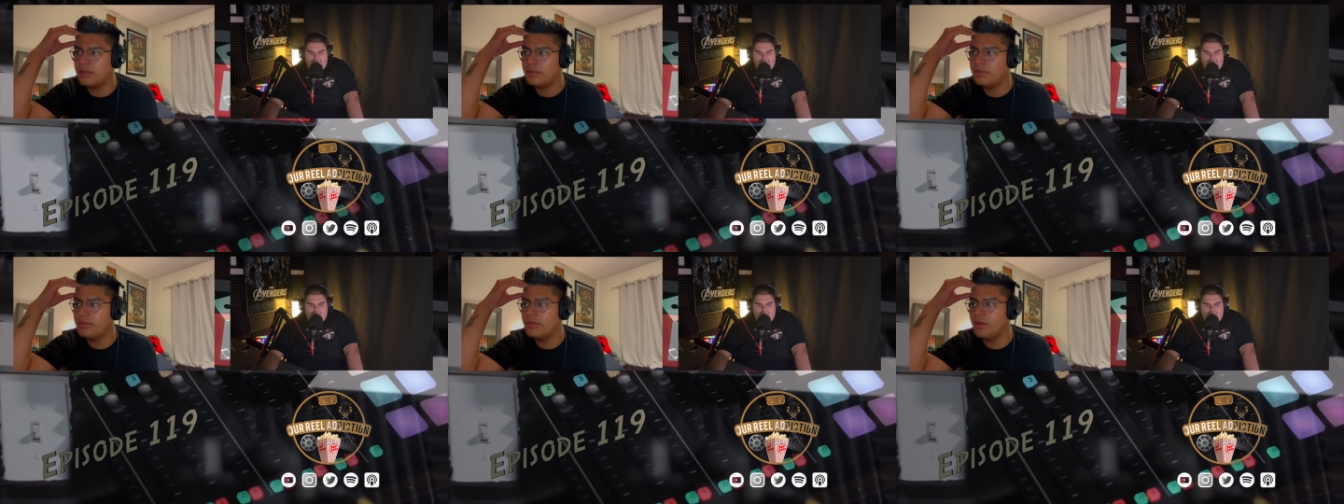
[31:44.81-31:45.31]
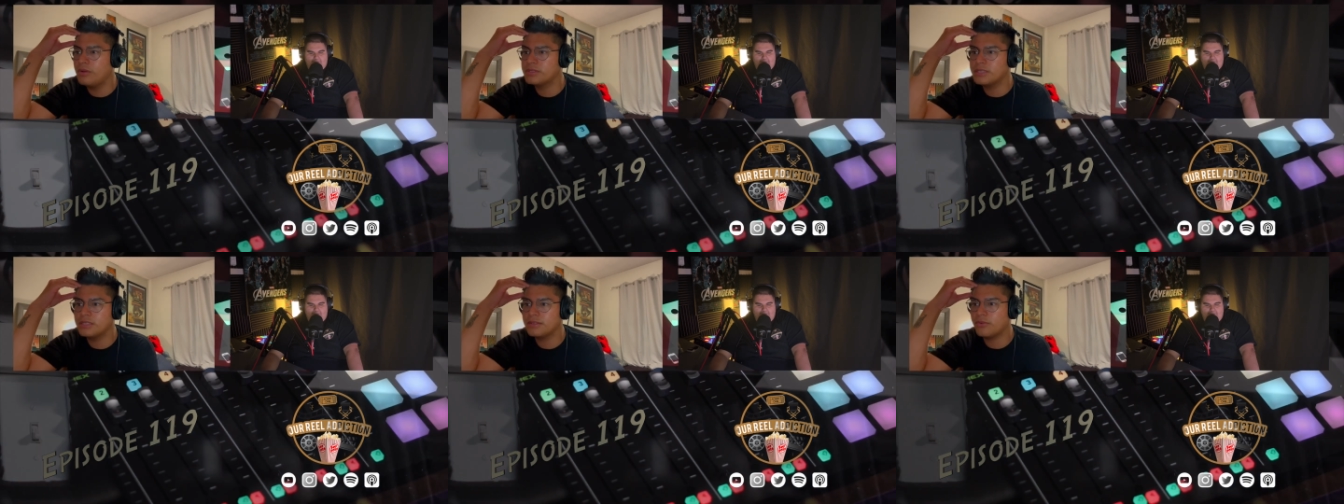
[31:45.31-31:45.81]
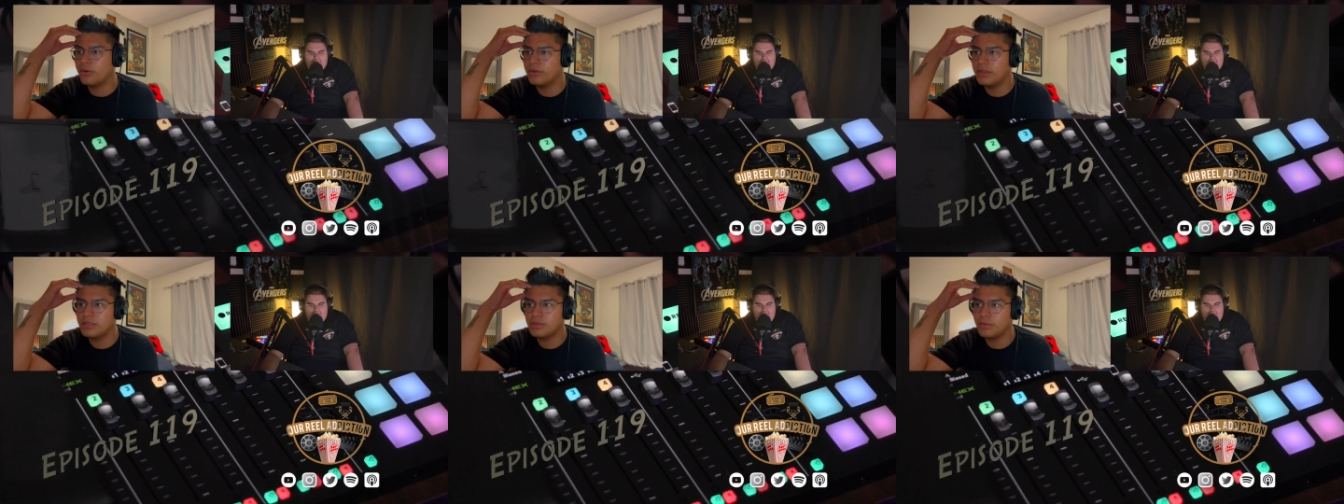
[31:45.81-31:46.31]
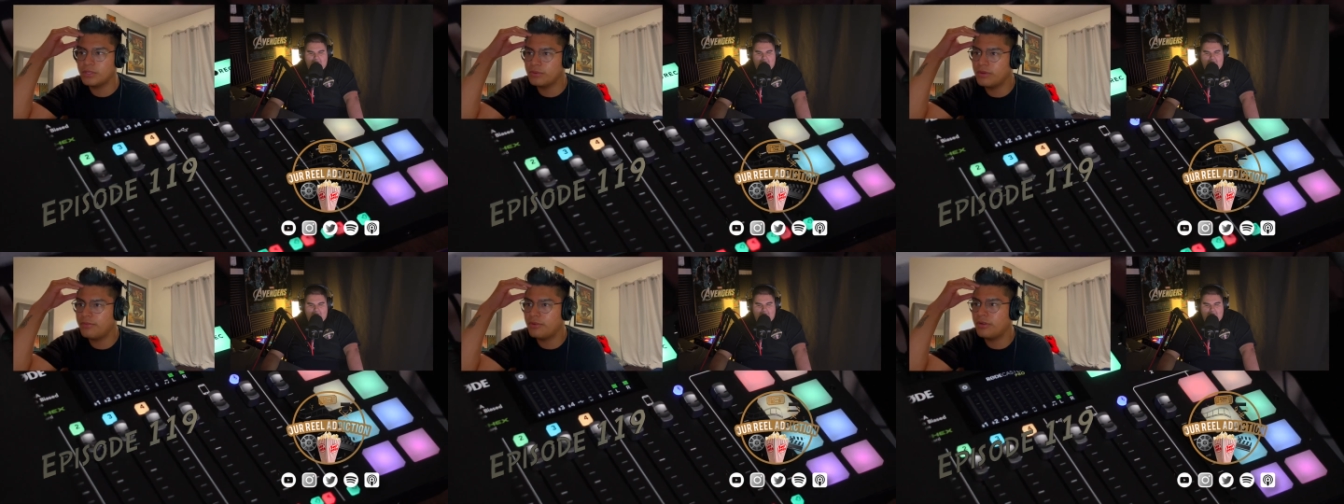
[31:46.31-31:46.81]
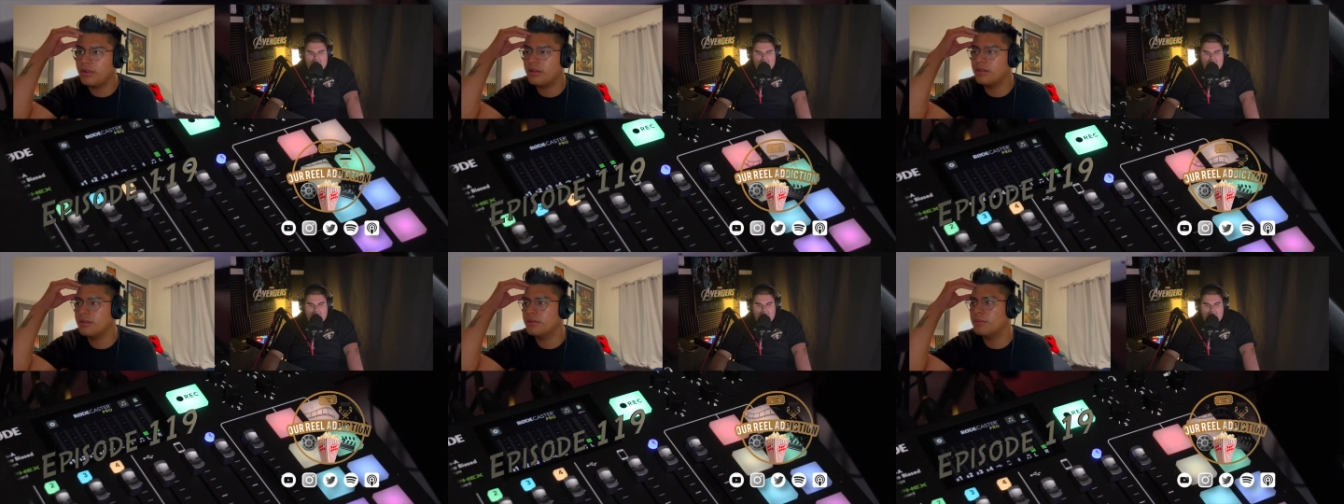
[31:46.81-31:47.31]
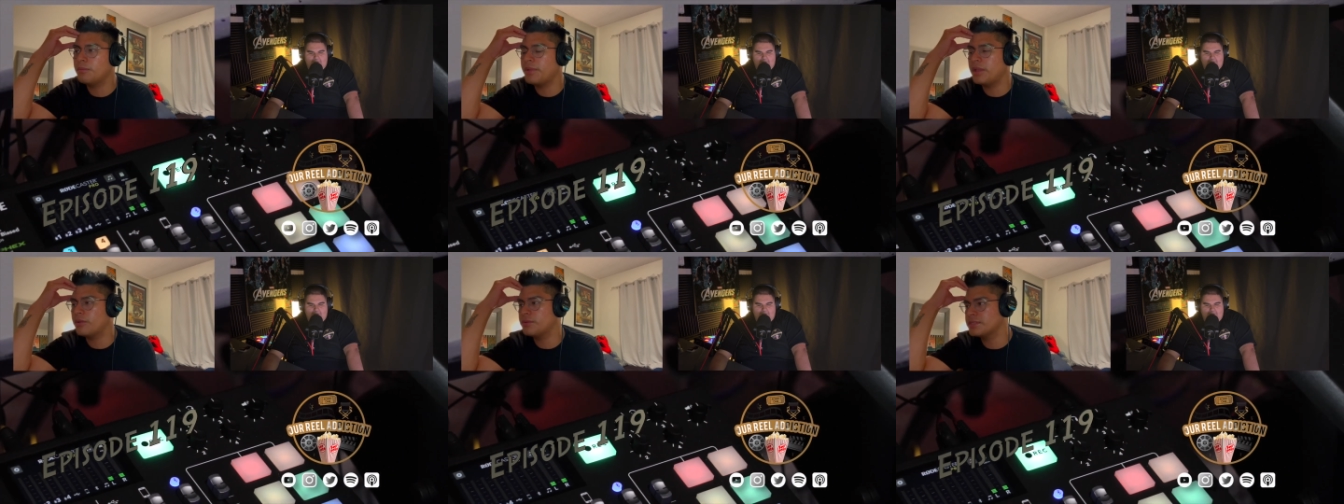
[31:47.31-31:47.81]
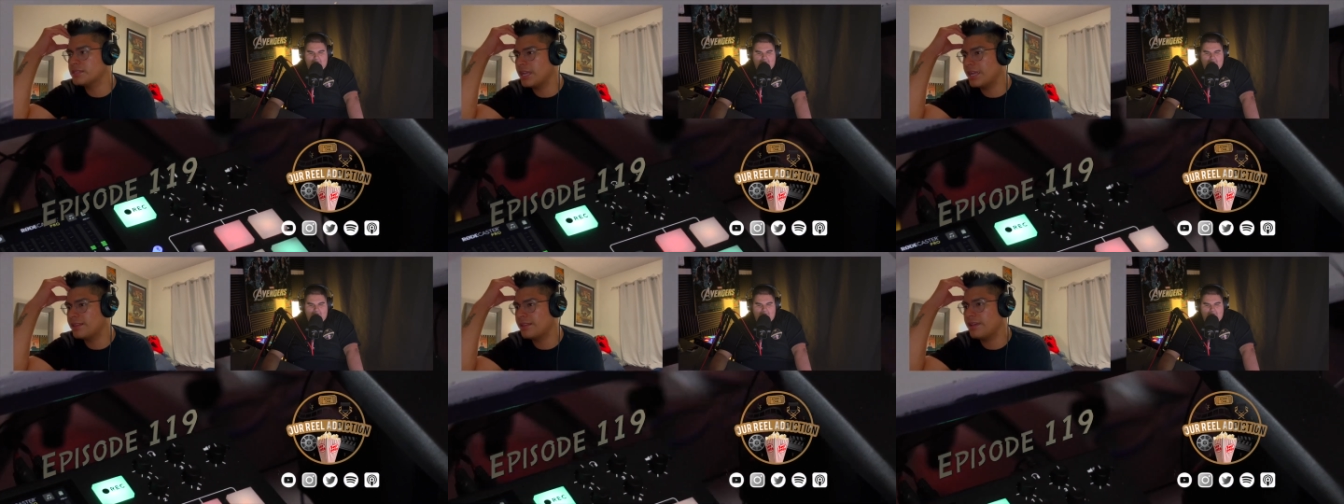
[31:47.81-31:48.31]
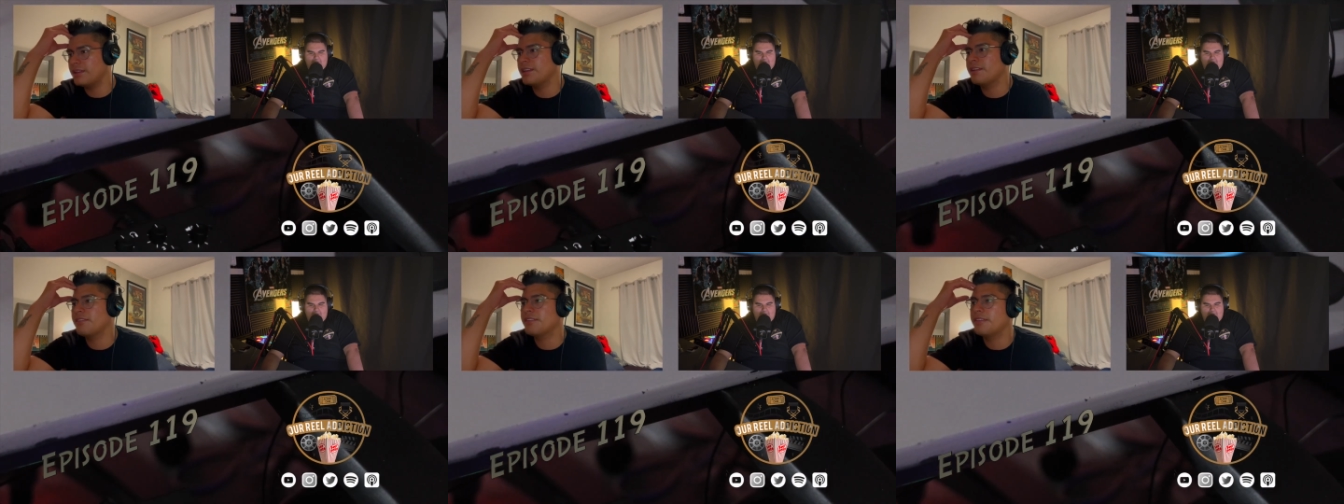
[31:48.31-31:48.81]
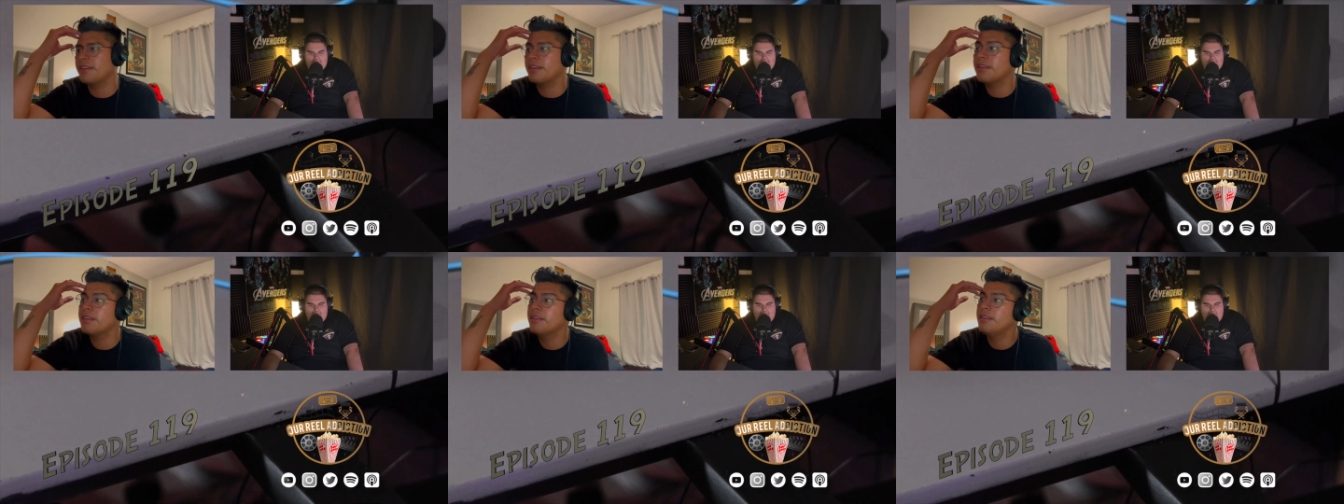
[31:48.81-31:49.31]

no sense of correlation whatsoever, how Mando was sidelined and everything.